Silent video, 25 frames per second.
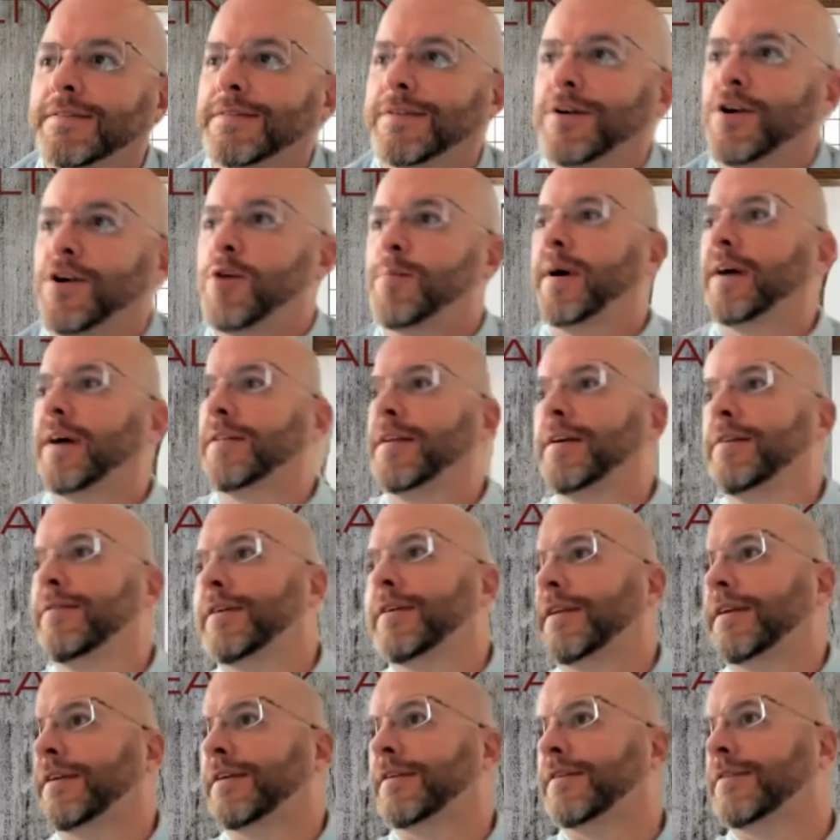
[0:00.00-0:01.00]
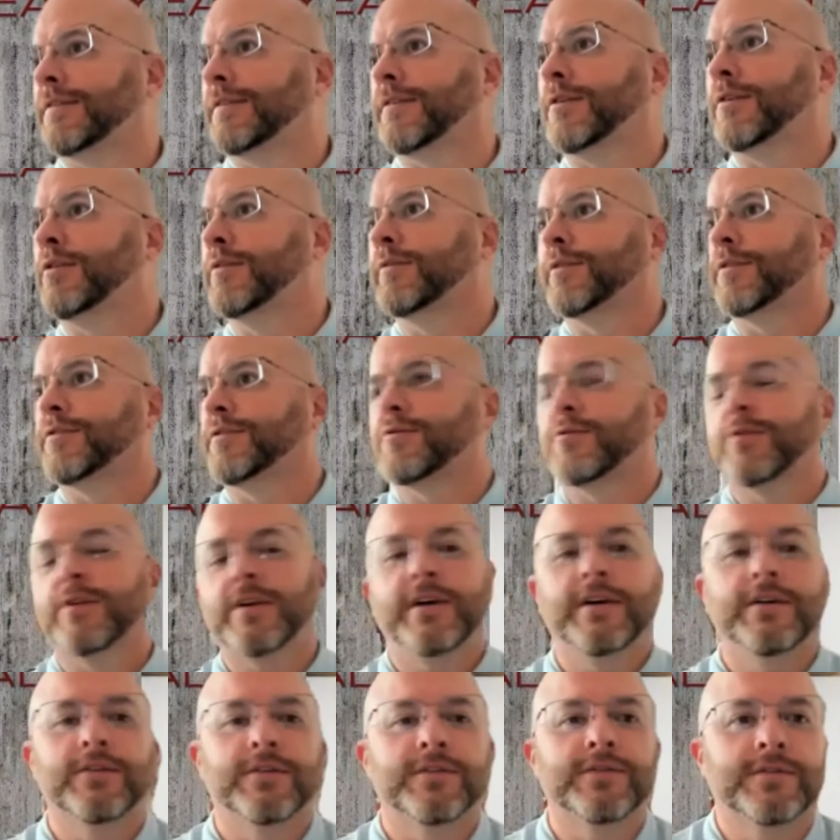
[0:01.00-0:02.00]
the home I live in is over
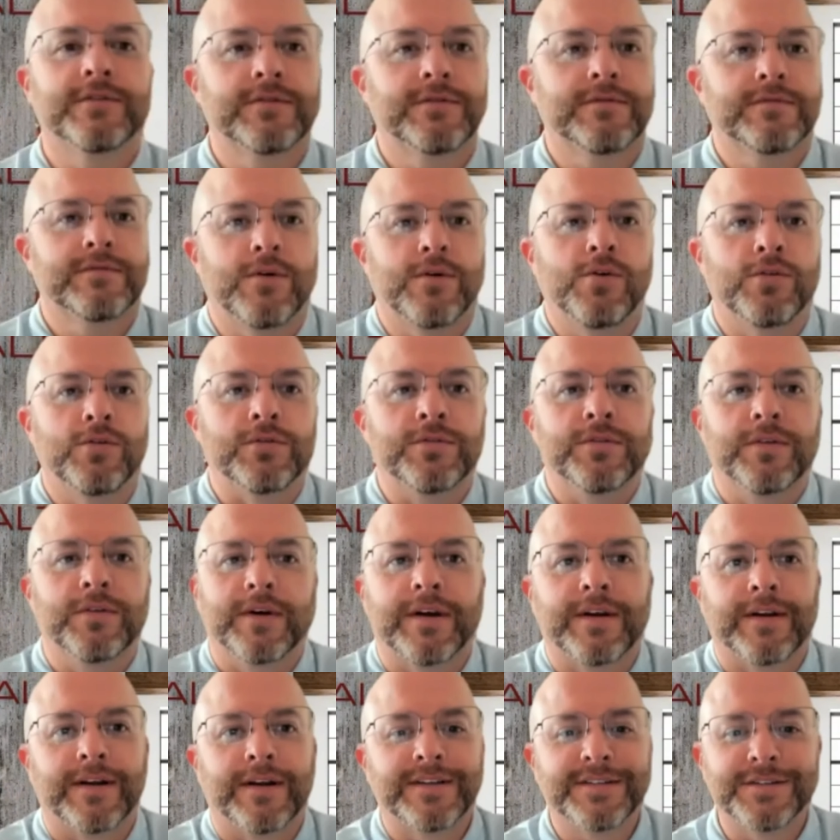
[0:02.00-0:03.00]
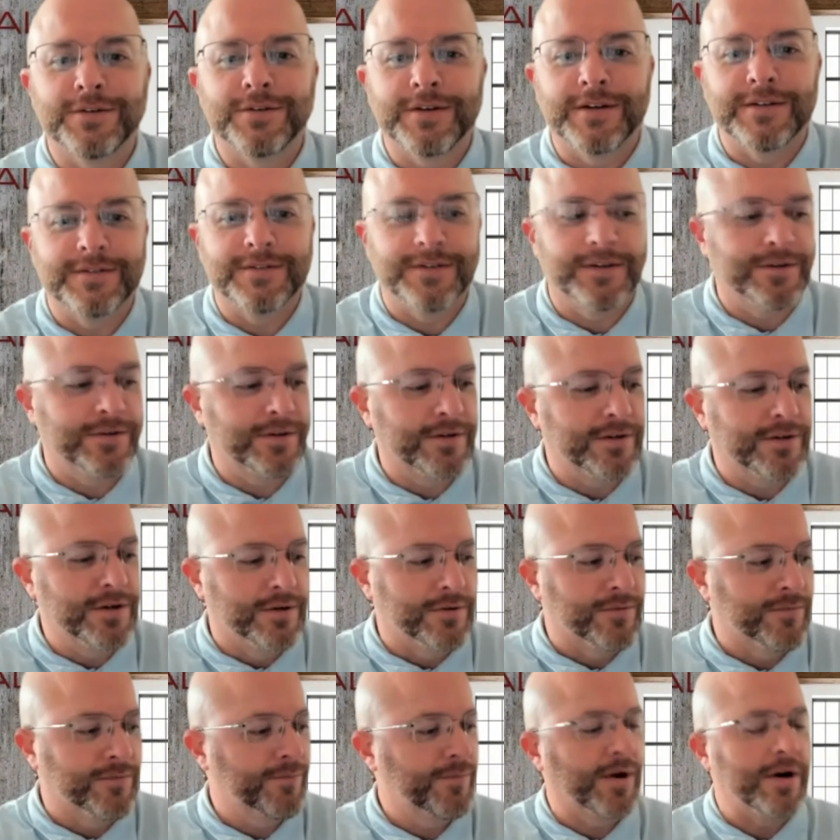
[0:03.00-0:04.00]
20 years old and I still consider it
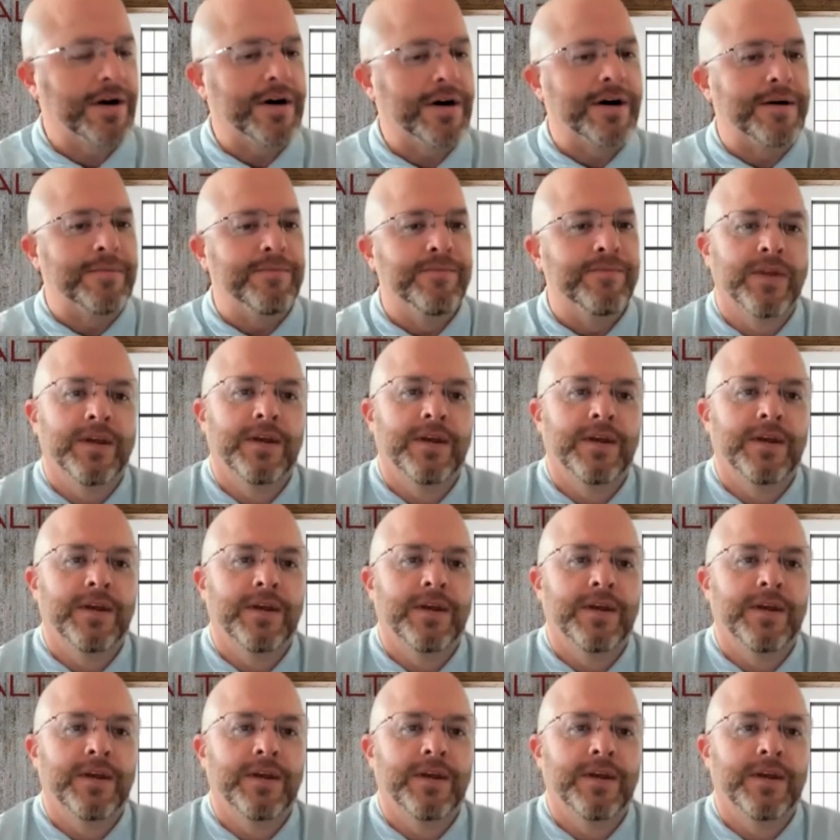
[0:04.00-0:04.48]
new. So